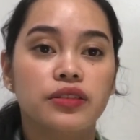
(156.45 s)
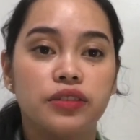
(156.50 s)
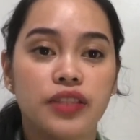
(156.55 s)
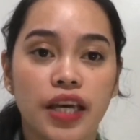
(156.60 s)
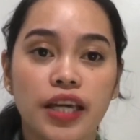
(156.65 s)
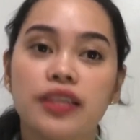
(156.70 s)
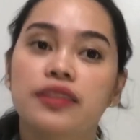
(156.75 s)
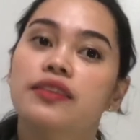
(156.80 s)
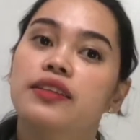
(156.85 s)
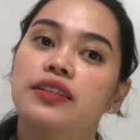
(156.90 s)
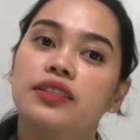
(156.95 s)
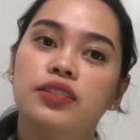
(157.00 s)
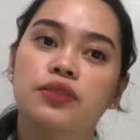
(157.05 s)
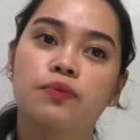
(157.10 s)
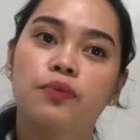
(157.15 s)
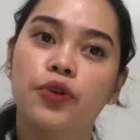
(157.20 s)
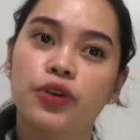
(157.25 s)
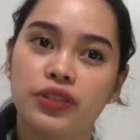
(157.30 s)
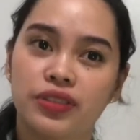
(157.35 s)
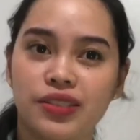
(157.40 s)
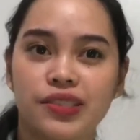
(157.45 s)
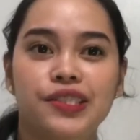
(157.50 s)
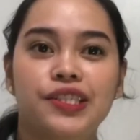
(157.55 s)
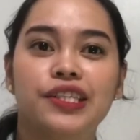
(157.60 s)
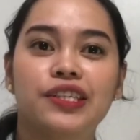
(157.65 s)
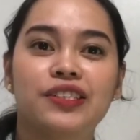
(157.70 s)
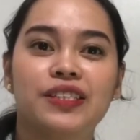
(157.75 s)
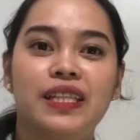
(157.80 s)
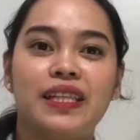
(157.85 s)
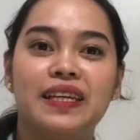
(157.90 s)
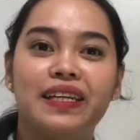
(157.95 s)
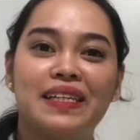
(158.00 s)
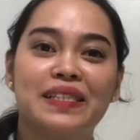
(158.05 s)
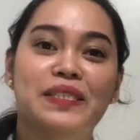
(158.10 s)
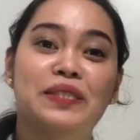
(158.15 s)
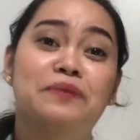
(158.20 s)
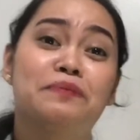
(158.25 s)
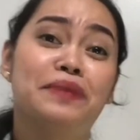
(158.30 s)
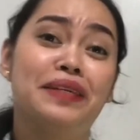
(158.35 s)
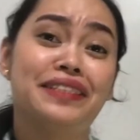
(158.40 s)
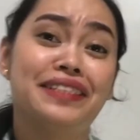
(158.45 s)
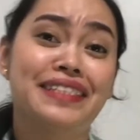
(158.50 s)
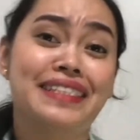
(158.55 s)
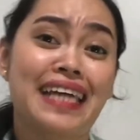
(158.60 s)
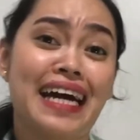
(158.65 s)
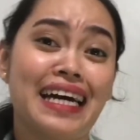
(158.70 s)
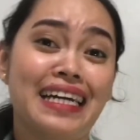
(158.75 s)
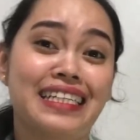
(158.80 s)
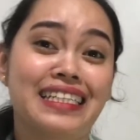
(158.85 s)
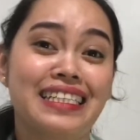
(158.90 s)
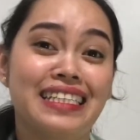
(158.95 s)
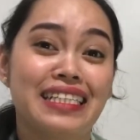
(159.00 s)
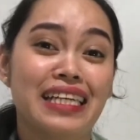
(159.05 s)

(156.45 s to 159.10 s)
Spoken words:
take this more seriously kasi minsan,